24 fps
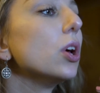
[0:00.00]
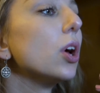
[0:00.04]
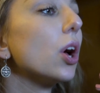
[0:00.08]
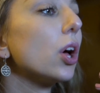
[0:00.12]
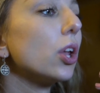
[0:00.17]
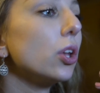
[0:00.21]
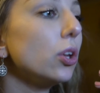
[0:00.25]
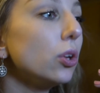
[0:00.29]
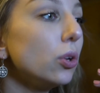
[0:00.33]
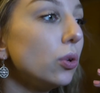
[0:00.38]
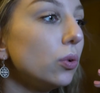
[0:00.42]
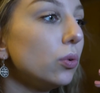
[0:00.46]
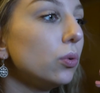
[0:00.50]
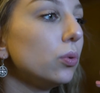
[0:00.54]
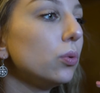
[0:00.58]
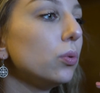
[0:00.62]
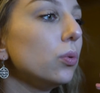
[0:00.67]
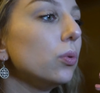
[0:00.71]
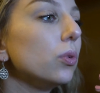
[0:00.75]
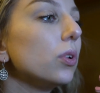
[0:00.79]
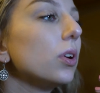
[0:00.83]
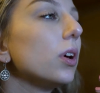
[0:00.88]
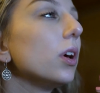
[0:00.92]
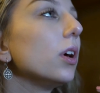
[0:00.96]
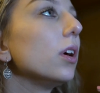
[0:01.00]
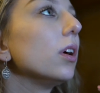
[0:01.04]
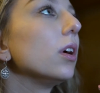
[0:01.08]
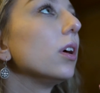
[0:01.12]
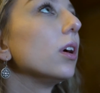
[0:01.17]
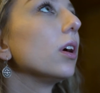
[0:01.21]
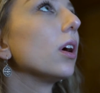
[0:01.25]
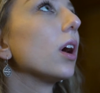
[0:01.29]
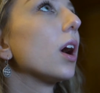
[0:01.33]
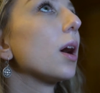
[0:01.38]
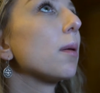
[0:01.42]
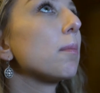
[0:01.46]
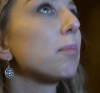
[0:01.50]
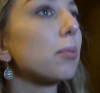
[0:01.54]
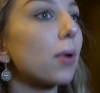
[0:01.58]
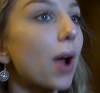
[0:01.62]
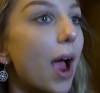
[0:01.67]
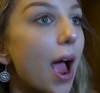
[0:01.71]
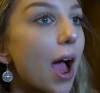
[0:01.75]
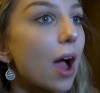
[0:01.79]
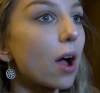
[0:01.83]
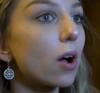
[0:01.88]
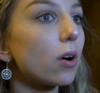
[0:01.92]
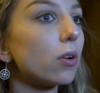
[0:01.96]
a nude, a
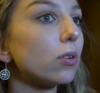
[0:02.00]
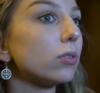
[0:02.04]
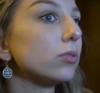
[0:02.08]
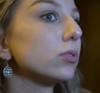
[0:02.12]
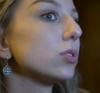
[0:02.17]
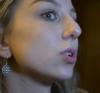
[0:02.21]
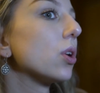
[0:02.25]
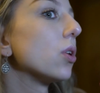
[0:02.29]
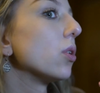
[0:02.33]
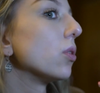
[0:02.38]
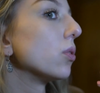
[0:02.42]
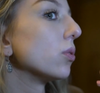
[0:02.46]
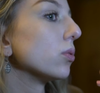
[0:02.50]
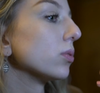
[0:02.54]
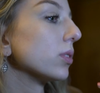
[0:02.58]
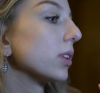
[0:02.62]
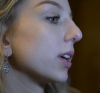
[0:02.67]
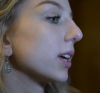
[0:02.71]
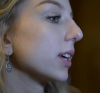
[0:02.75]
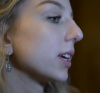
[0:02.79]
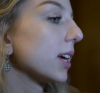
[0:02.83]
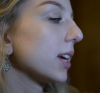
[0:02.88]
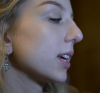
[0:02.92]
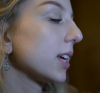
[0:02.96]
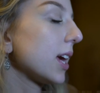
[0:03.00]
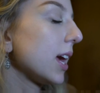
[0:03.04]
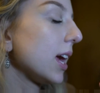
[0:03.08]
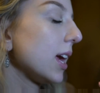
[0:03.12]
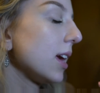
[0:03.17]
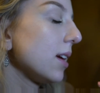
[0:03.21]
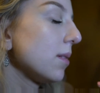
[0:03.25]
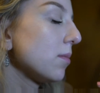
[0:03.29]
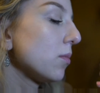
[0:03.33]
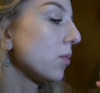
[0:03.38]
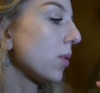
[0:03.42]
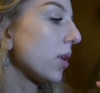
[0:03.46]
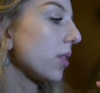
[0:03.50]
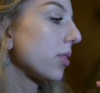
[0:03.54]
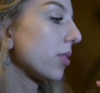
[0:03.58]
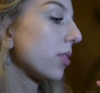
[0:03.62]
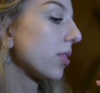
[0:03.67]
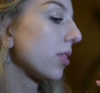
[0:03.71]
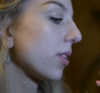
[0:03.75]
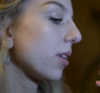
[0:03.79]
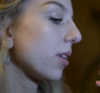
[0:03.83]
brown tone. Like it came with